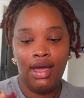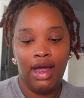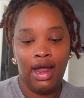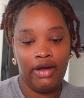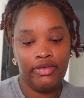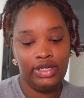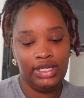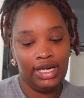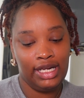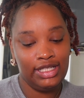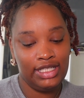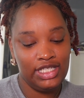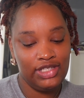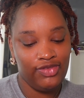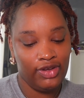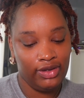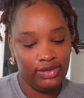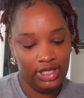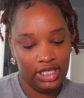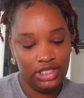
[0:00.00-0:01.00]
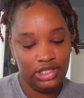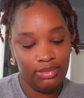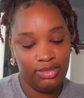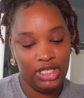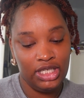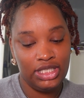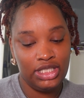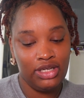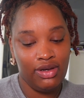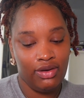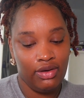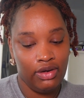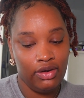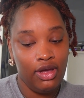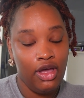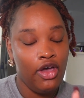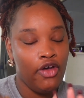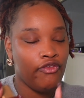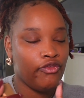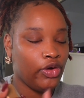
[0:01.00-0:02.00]
I really like this foundation because, y'all,
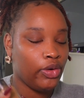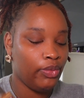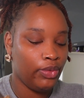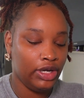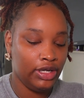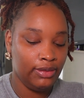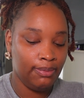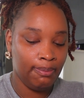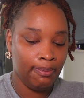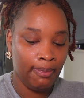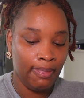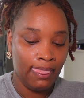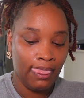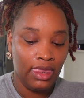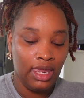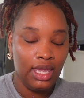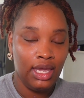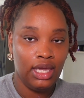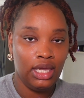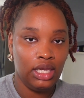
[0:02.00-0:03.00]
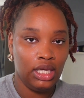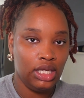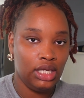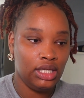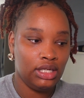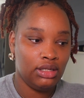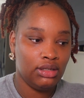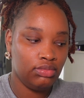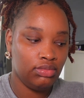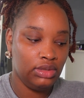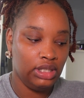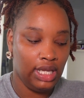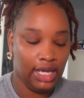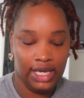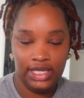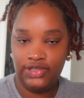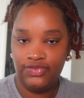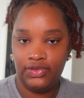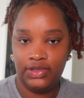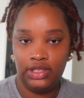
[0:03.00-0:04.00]
for one, it
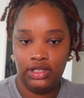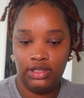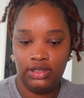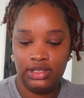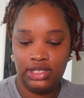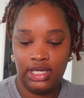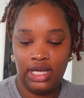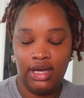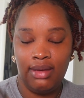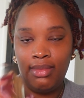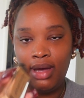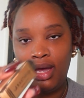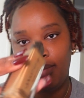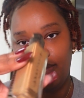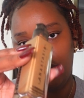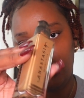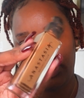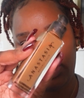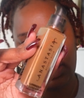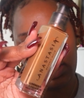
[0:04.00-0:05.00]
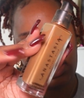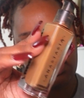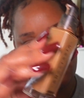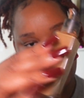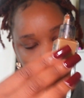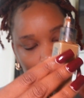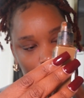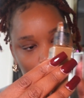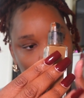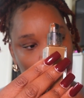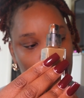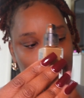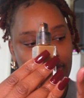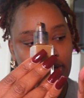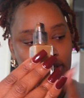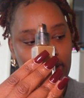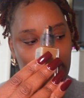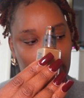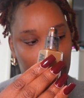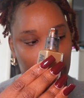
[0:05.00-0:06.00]
lasts for a long time. I bought this bottle over
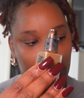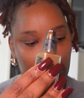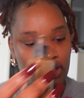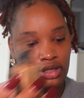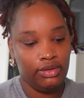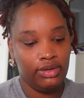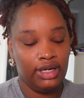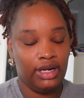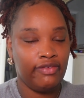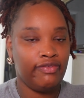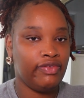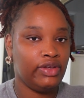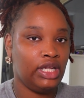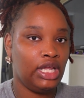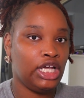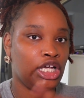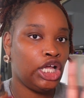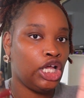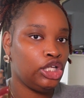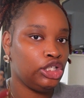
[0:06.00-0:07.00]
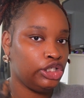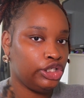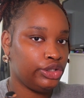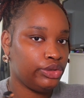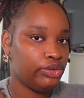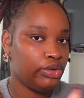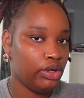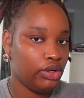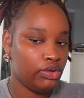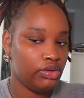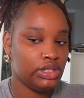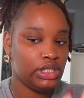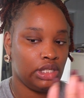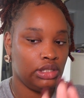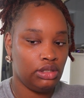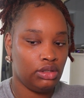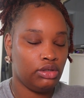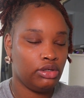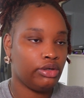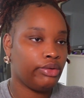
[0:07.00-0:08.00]
a year ago, and I feel like a little goes a
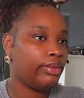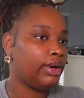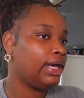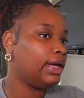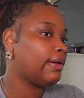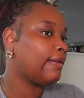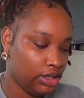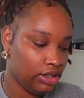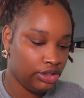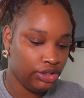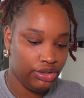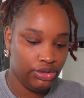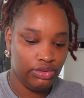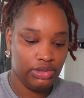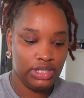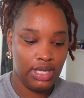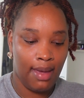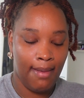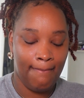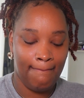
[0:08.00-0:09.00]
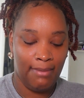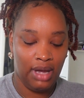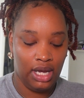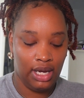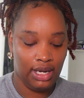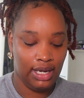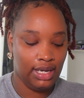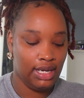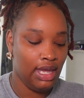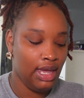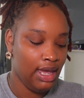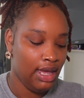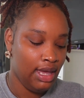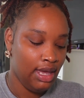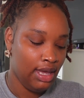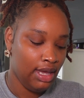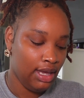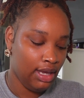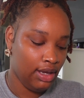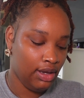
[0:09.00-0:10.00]
long way. Use my
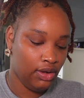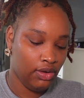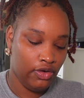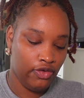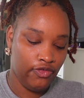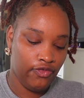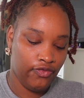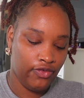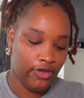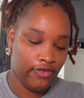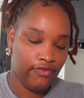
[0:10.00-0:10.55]
e.l.f.